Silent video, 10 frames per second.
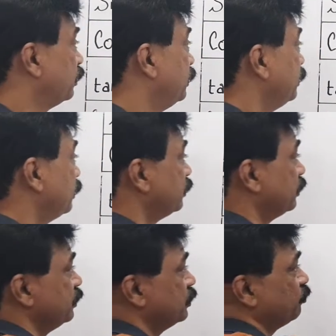Here
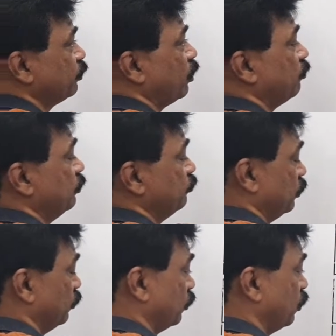there is a
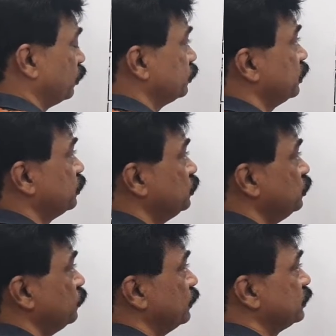problem, cosec
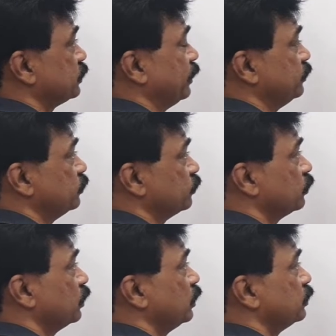0 and sine
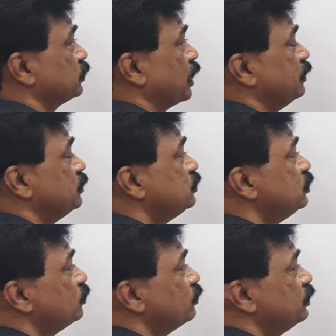0. Sine
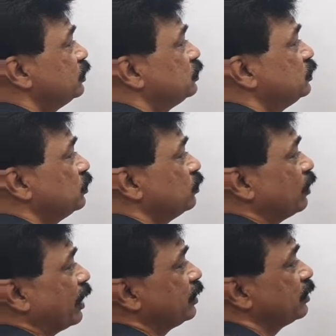0 is
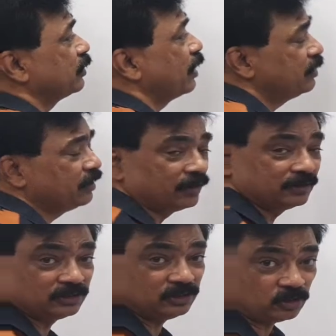0, I can write it
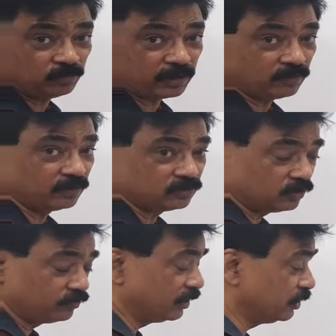as 0 by 1.
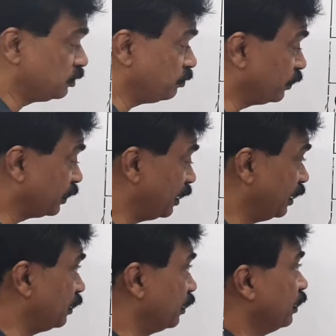So, if I
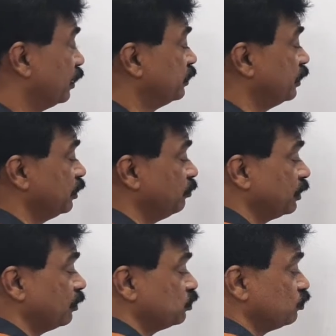reciprocate, then it
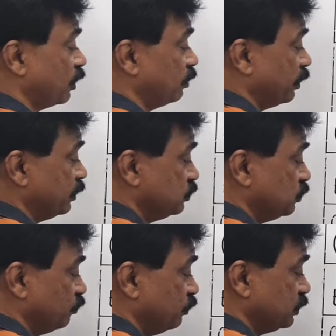becomes 1 by
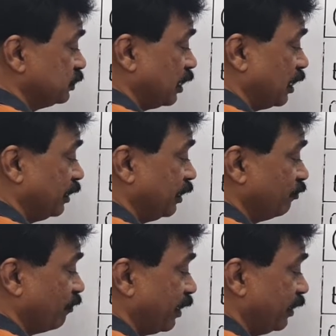0, which is
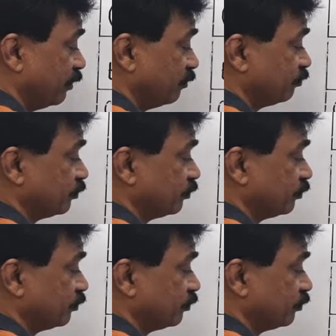undefined.